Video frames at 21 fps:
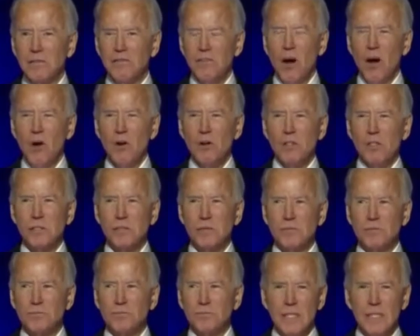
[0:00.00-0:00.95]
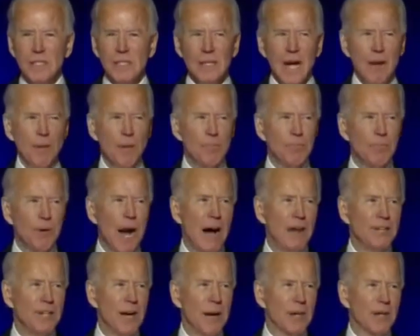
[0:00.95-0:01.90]
Folks, I'm a
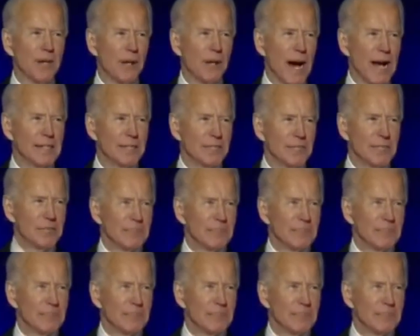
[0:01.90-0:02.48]
proud Democrat,